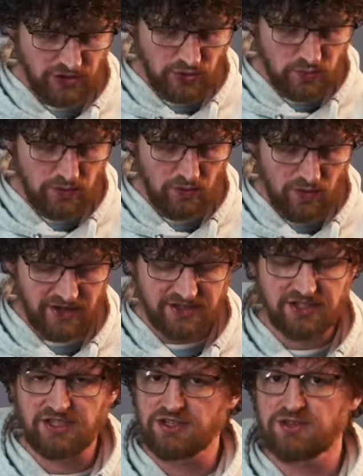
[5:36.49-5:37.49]
You will want
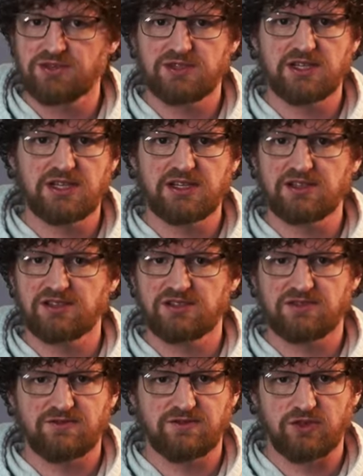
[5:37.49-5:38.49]
to use
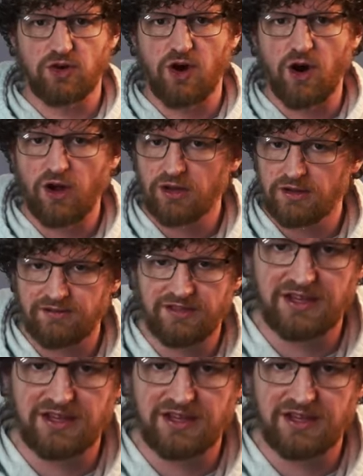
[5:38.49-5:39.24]
these for all of